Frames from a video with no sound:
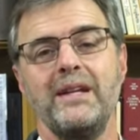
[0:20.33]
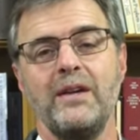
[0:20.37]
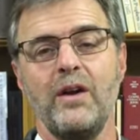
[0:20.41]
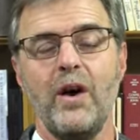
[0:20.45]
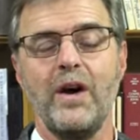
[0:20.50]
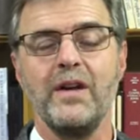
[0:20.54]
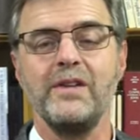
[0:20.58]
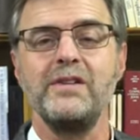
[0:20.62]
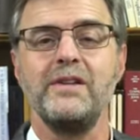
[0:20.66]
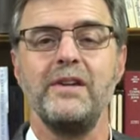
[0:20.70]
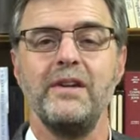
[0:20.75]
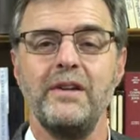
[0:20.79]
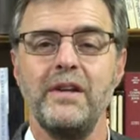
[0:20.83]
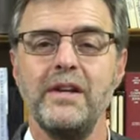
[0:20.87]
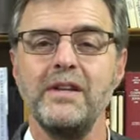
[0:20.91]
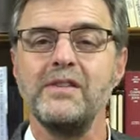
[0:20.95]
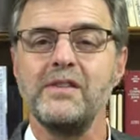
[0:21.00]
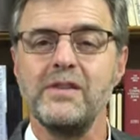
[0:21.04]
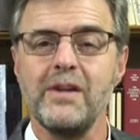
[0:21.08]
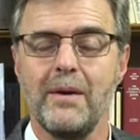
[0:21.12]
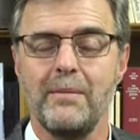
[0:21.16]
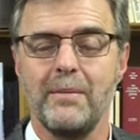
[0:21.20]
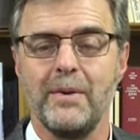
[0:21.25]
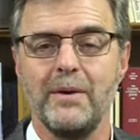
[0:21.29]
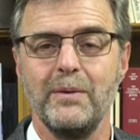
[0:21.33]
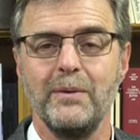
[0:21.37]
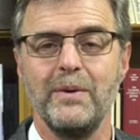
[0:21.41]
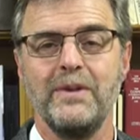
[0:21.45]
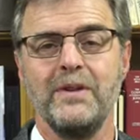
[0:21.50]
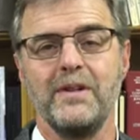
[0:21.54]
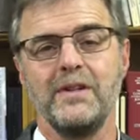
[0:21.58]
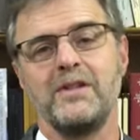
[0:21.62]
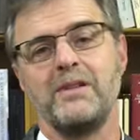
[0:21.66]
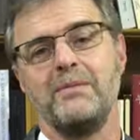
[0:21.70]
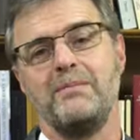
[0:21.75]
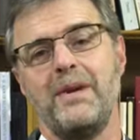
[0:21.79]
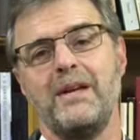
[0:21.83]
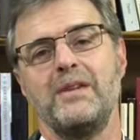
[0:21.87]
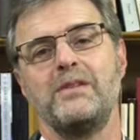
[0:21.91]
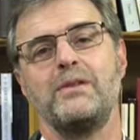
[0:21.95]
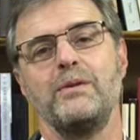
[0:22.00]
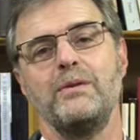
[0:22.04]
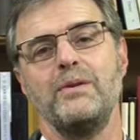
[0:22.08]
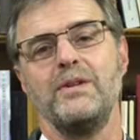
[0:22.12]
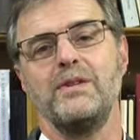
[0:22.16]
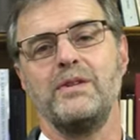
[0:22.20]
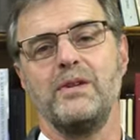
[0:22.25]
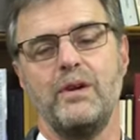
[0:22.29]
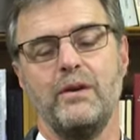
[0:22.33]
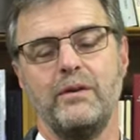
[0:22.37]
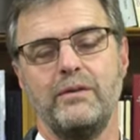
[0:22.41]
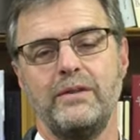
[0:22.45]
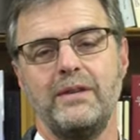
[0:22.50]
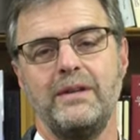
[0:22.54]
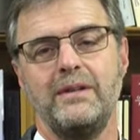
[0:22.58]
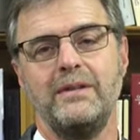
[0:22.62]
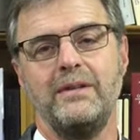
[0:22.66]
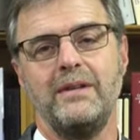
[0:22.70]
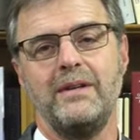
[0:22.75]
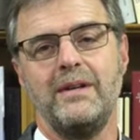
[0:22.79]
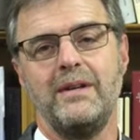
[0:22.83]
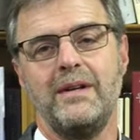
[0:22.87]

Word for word: in Austin this summer when the semester is over.